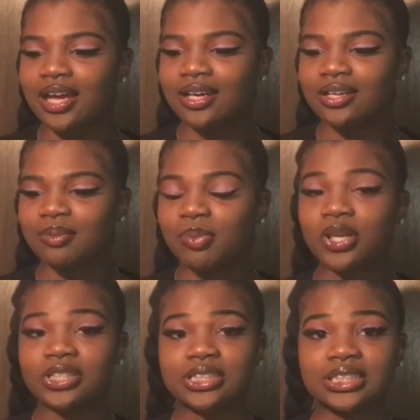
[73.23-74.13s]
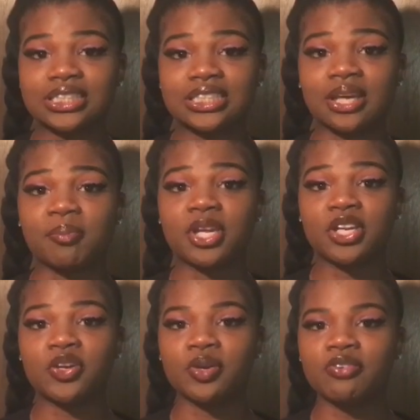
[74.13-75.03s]
uh, purchased the
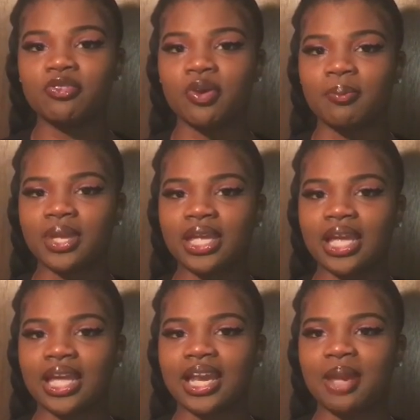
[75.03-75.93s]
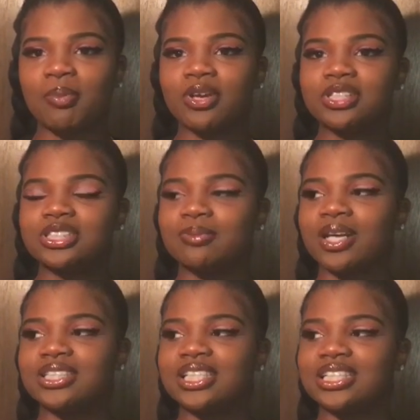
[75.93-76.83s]
meet and greet for me and they purchased my
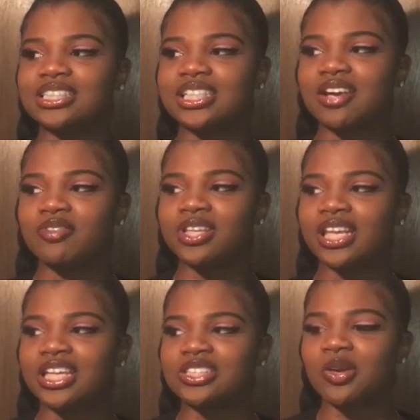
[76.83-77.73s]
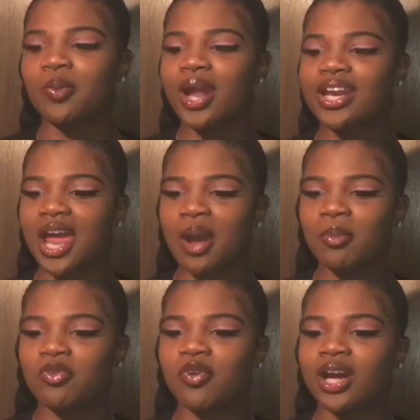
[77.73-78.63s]
tickets and everything so right now
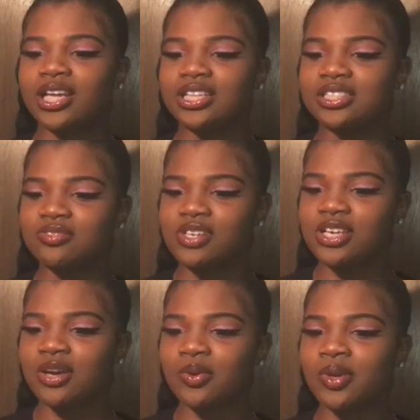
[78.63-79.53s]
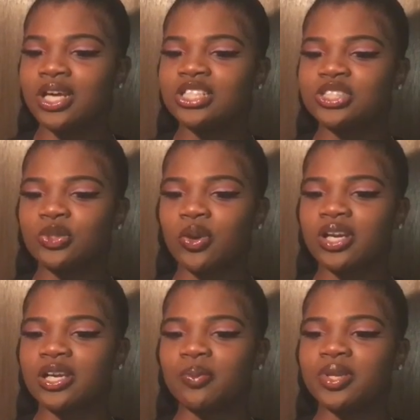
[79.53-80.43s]
before i get this video
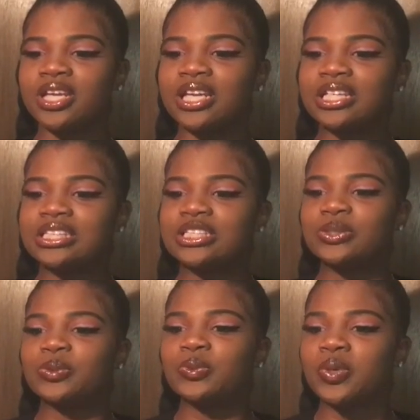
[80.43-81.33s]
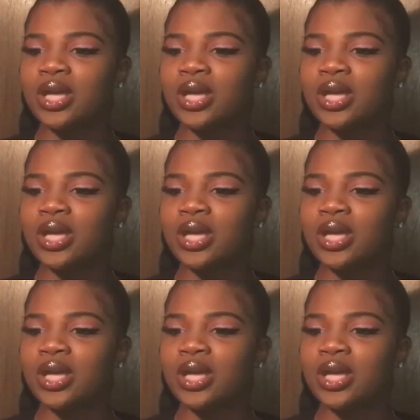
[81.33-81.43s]
started and we get into